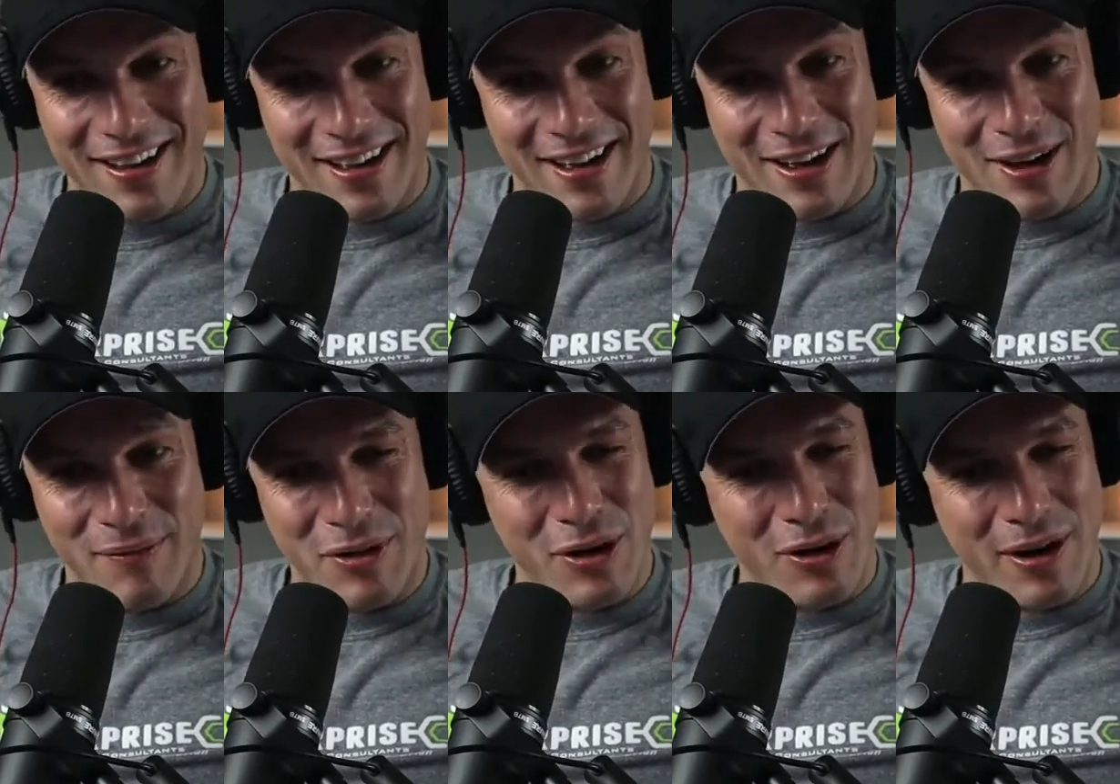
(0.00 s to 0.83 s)

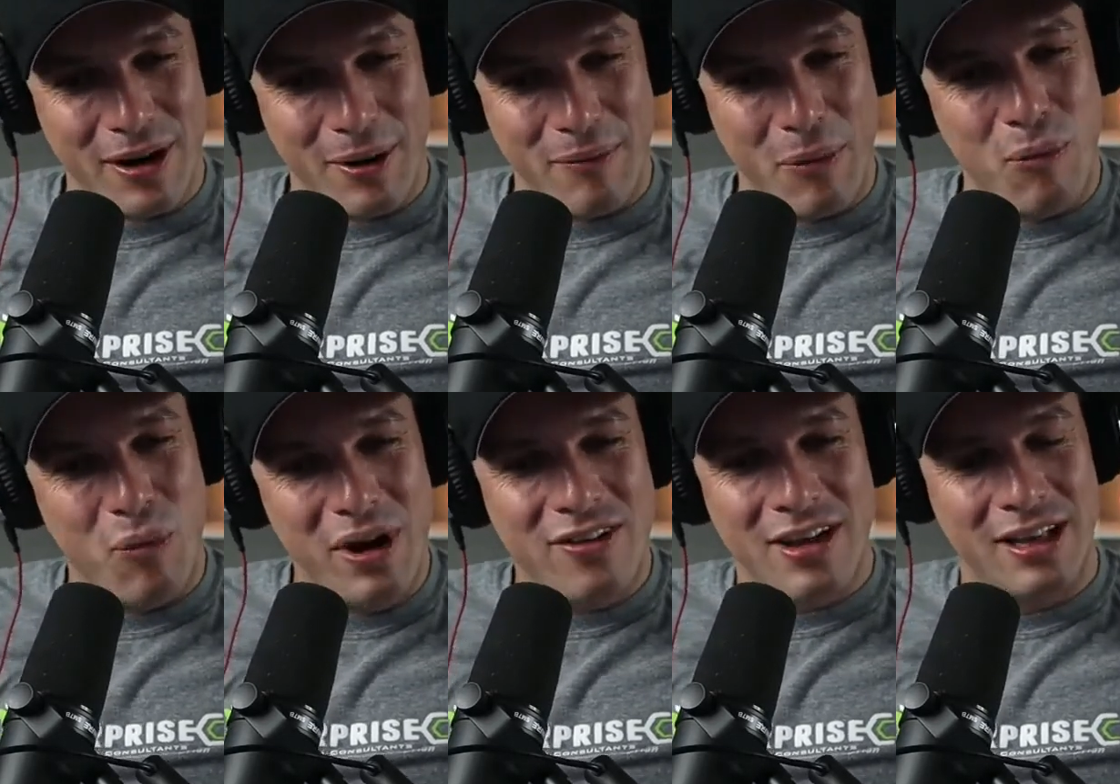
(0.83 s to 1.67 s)
And
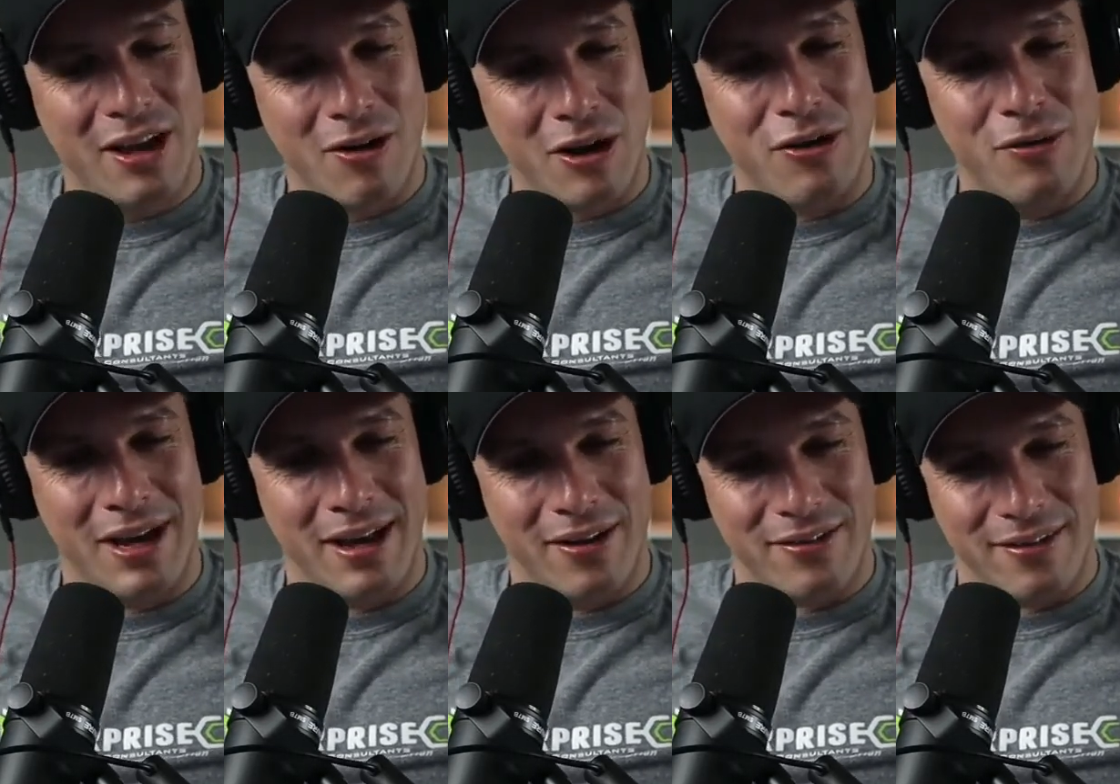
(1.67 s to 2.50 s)
what exactly are you doing
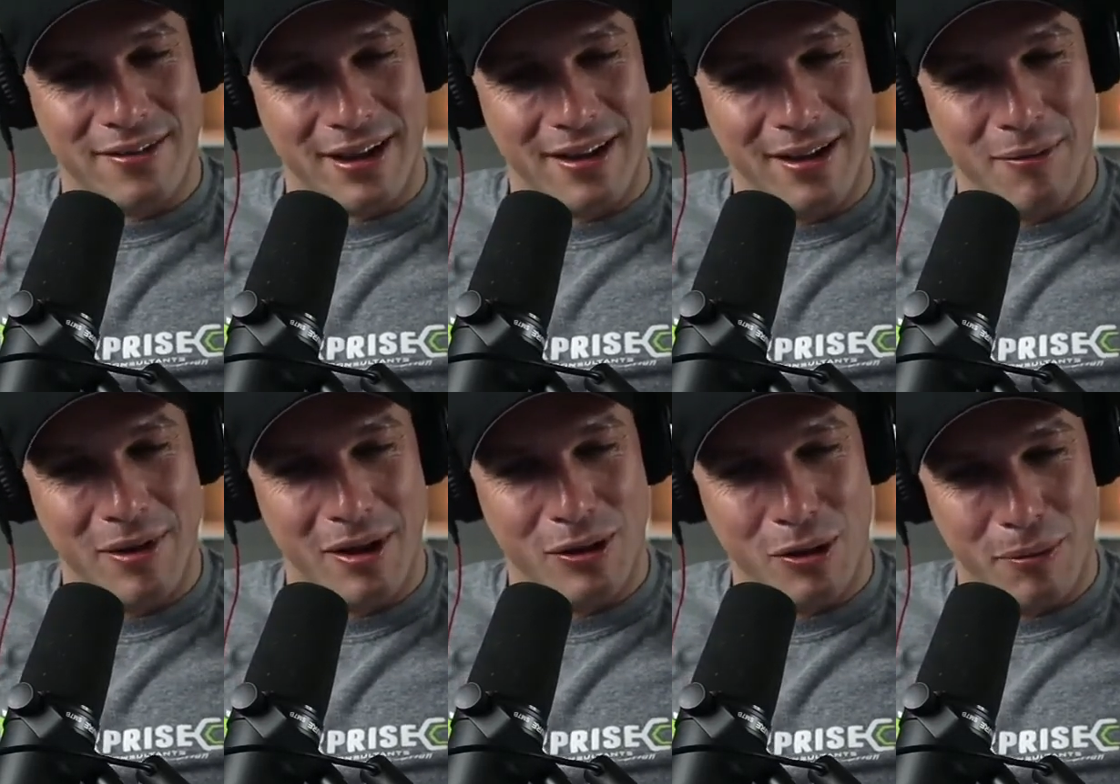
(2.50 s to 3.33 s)
at Ilson Tech? Can you give me a little